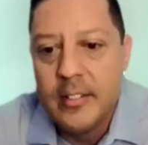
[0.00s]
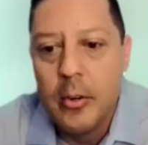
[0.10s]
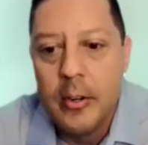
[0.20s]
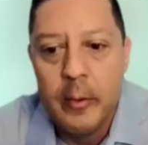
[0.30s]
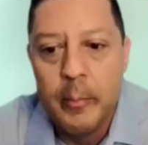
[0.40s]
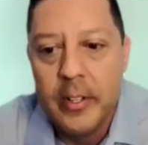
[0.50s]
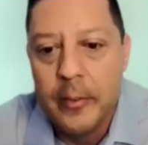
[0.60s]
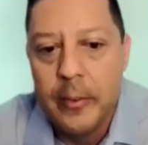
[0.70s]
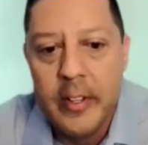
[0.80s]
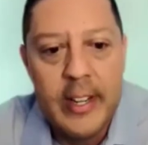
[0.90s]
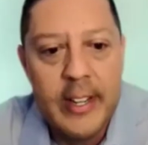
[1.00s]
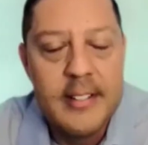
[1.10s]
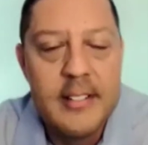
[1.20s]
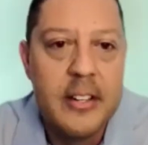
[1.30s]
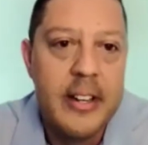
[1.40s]
Court of Appeals for the Ninth
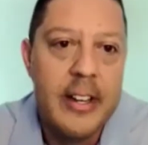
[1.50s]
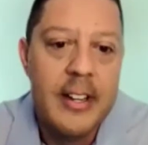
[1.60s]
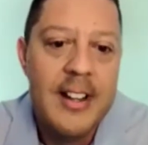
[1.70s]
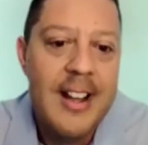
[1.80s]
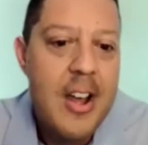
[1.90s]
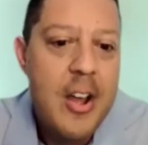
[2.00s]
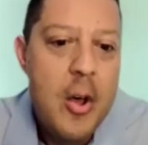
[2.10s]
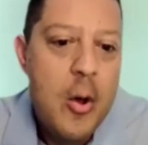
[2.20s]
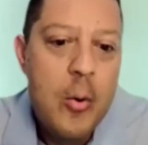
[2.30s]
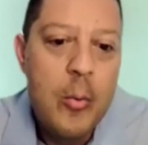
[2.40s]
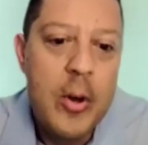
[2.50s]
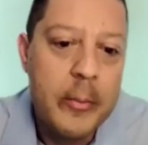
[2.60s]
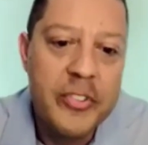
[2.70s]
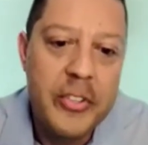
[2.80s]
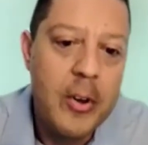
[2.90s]
Circuit. Welcome
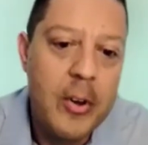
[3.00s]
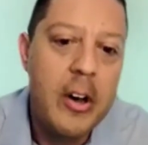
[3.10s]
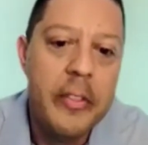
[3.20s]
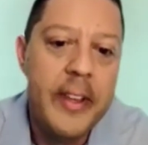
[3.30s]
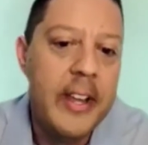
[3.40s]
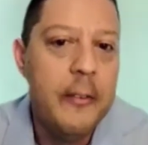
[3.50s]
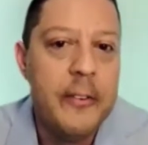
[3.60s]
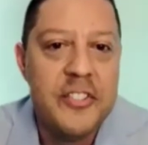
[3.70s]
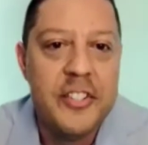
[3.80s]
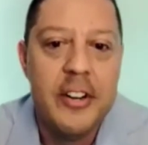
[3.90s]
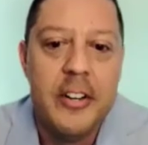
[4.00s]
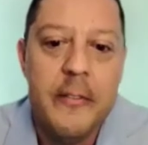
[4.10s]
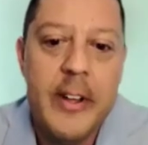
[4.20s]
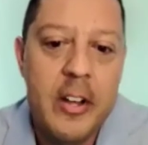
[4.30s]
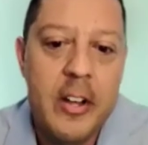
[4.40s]
to you all. Thank you for sharing your
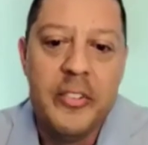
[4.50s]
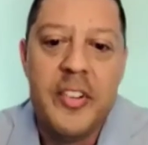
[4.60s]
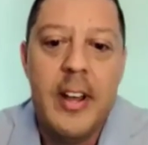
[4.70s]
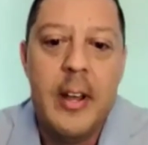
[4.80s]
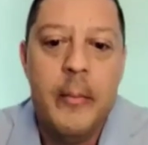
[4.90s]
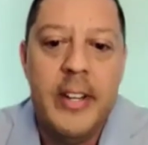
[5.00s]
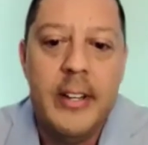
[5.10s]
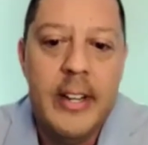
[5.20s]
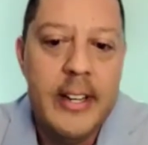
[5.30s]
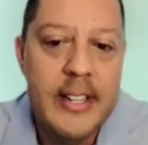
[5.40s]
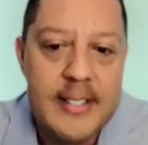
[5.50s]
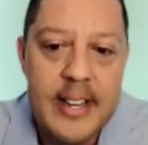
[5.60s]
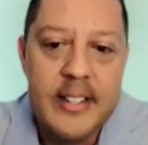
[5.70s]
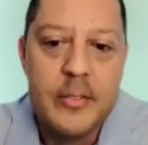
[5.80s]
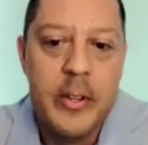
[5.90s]
valuable time and
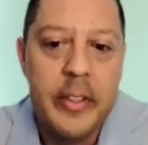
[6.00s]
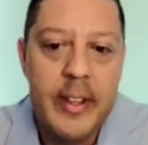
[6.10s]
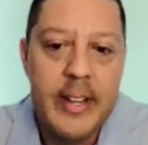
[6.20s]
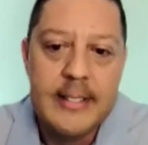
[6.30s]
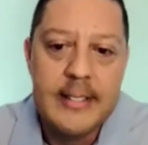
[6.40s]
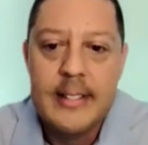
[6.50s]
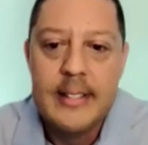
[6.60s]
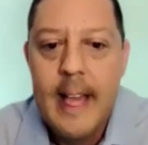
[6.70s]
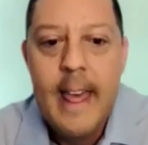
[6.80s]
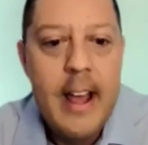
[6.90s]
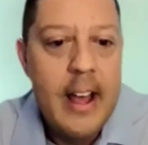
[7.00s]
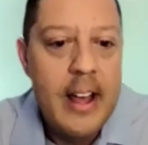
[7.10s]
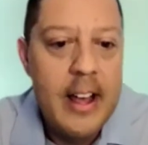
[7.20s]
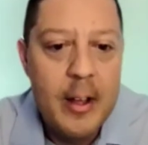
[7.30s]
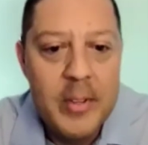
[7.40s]
insights with us.
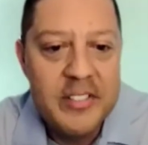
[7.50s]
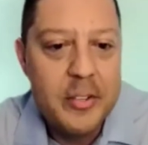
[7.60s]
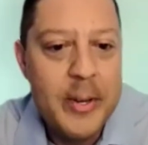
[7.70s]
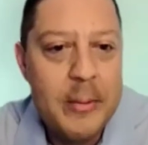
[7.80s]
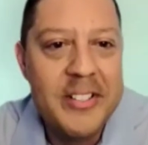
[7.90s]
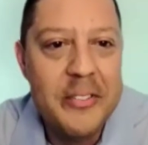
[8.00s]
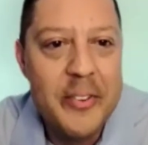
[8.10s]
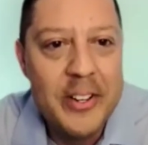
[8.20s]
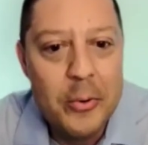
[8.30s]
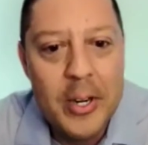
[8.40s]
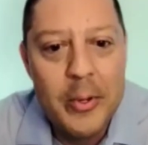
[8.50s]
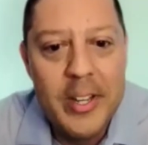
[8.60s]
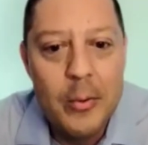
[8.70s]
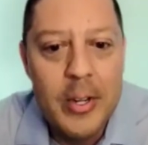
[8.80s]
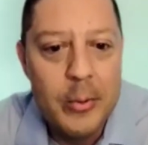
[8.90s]
Mr. Public Defender, why
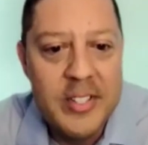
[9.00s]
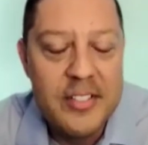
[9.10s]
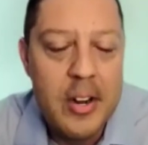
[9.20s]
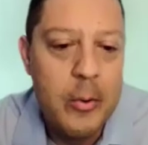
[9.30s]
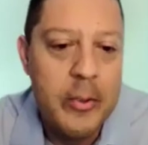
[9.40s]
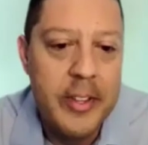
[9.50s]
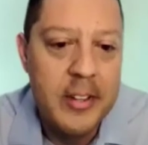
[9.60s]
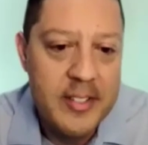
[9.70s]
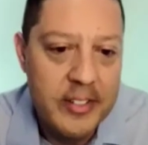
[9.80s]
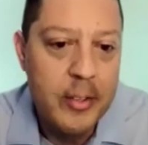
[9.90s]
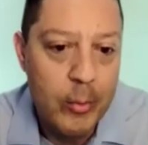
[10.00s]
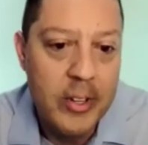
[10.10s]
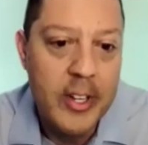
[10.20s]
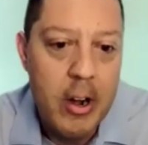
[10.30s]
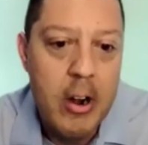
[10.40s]
don't we start with you, since you
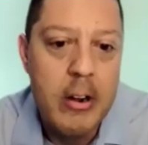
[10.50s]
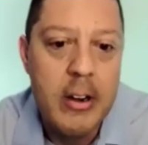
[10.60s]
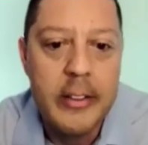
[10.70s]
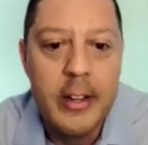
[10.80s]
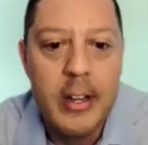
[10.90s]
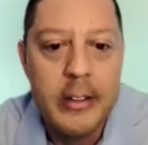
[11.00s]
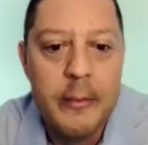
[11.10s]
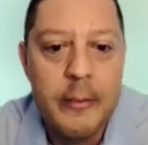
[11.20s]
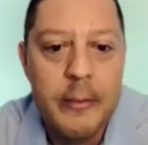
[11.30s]
really are on the